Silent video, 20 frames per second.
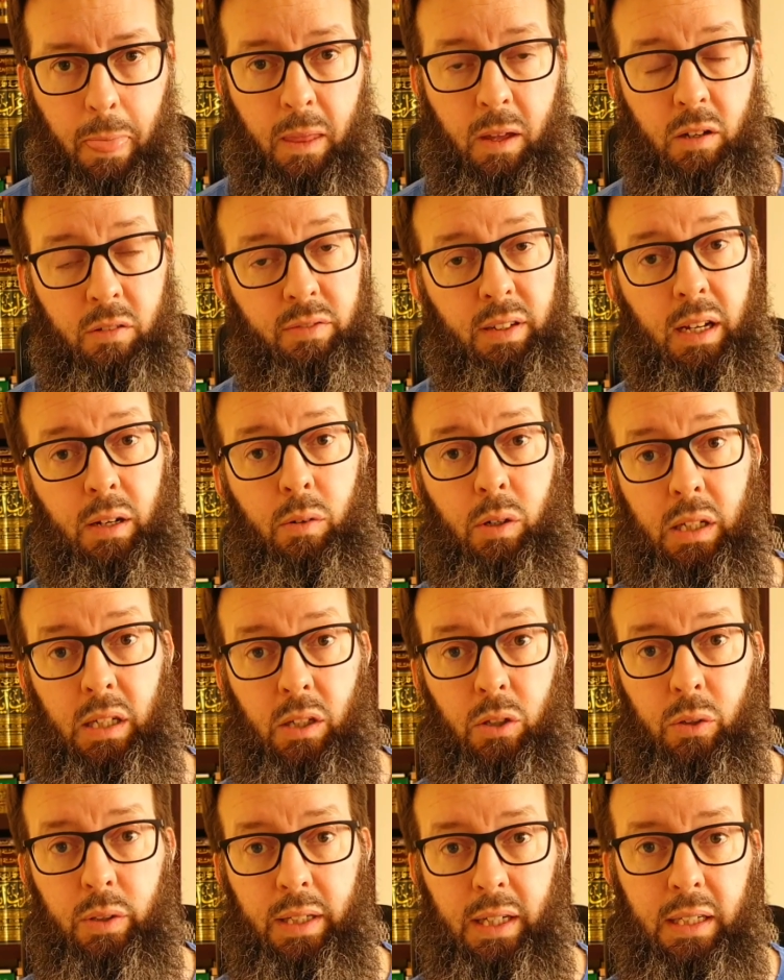of how I
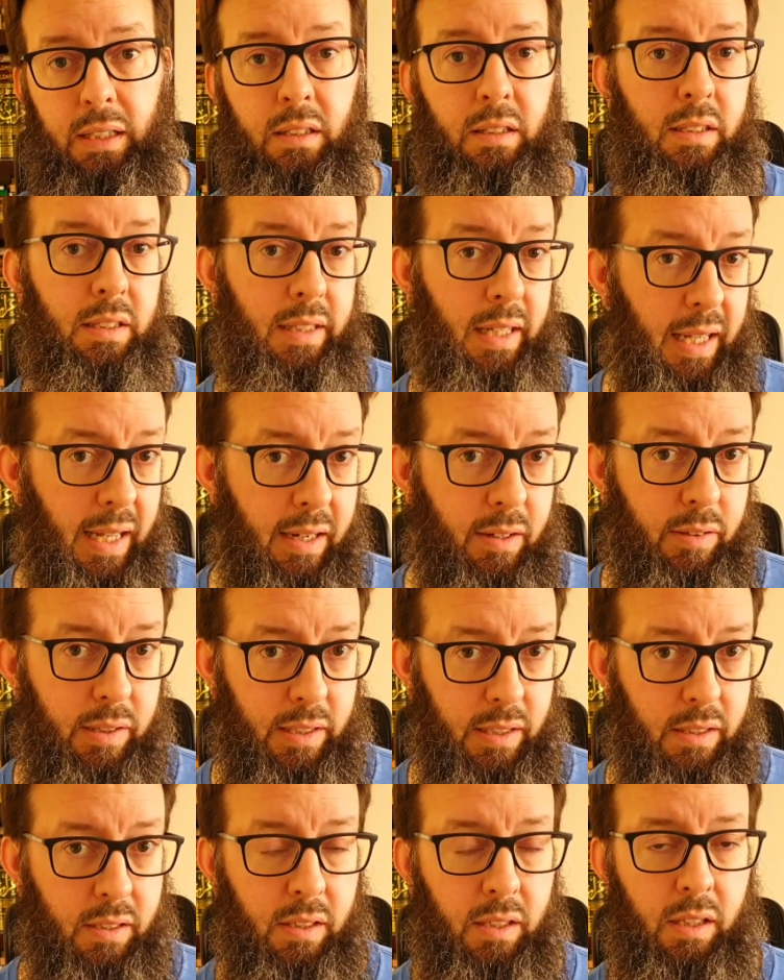locate the
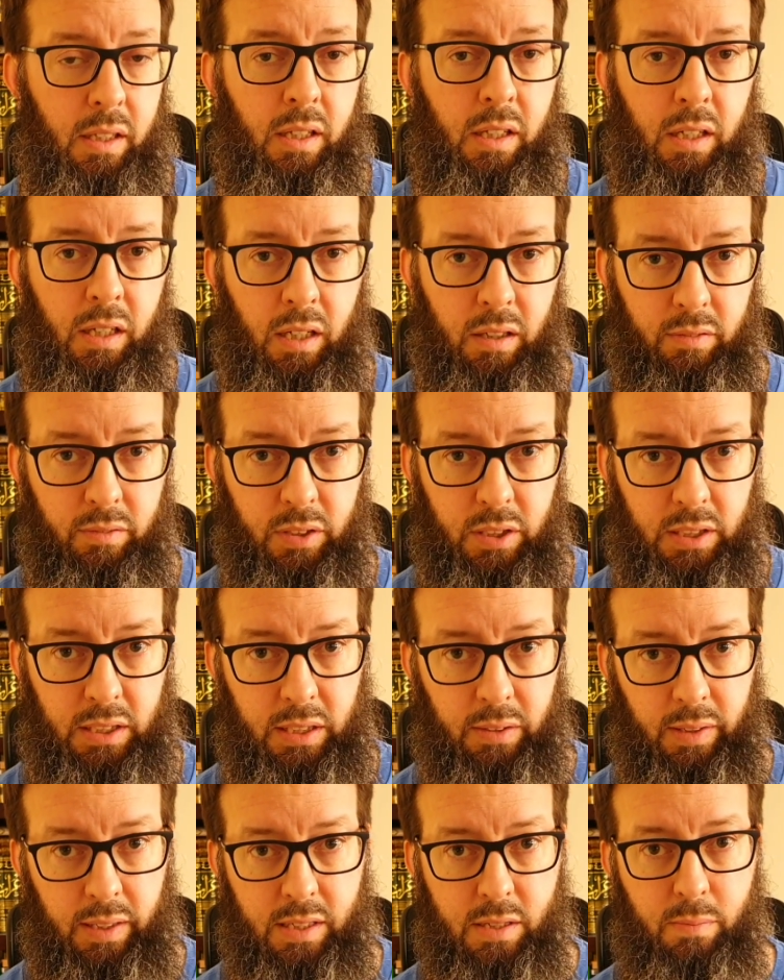area of the
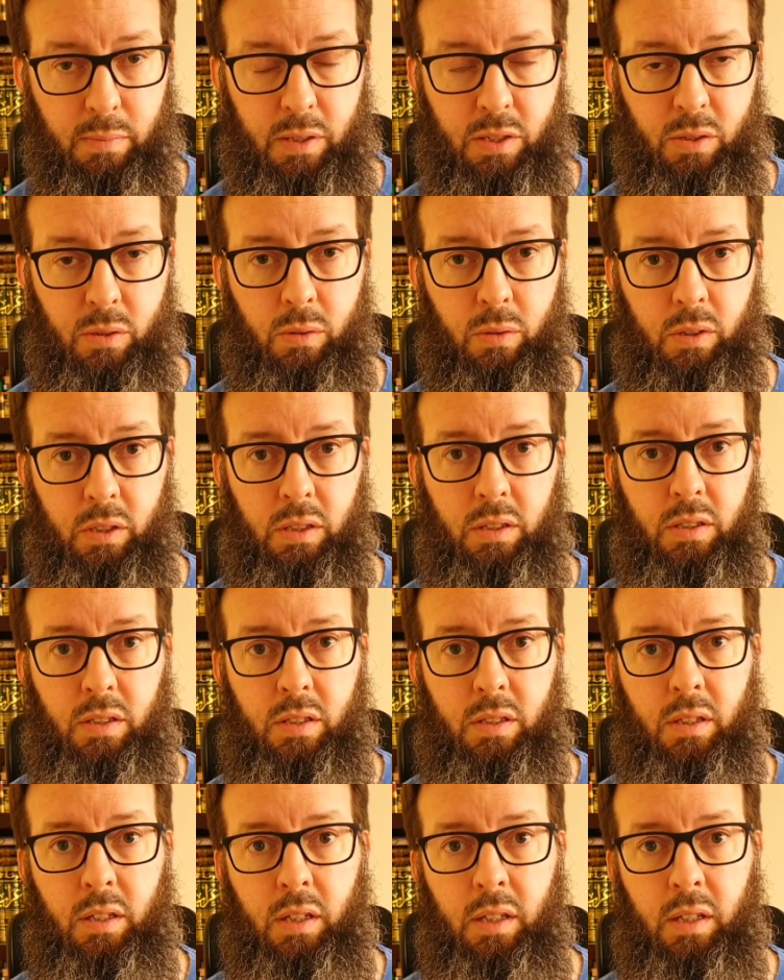psoas muscle, because